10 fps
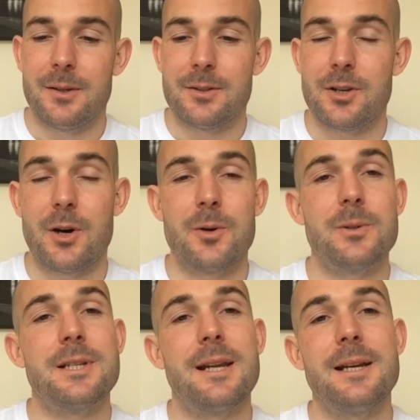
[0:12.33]

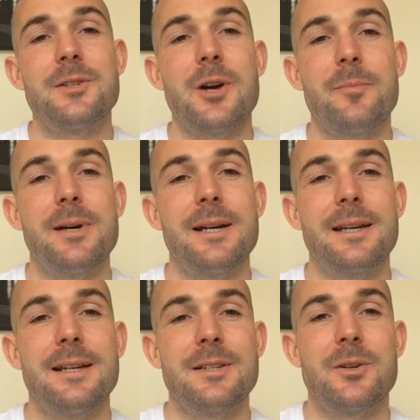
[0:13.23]
So today's
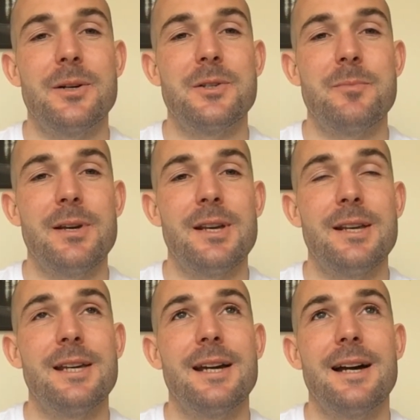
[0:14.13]
topic is going to
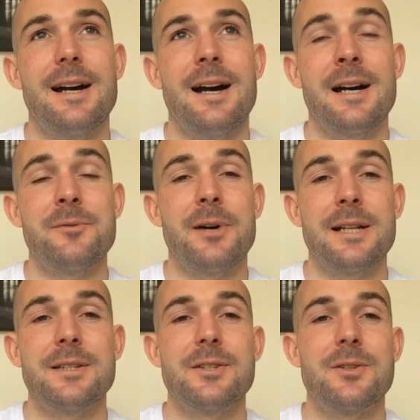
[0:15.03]
be
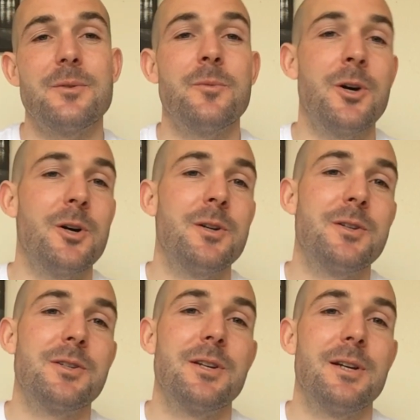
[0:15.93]
advanced
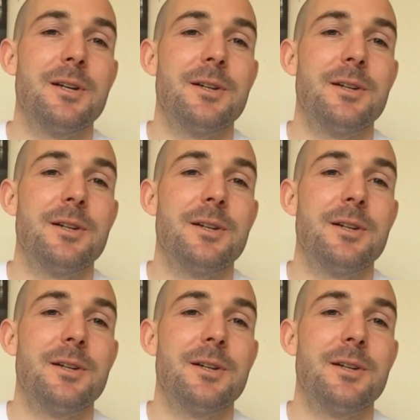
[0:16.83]
words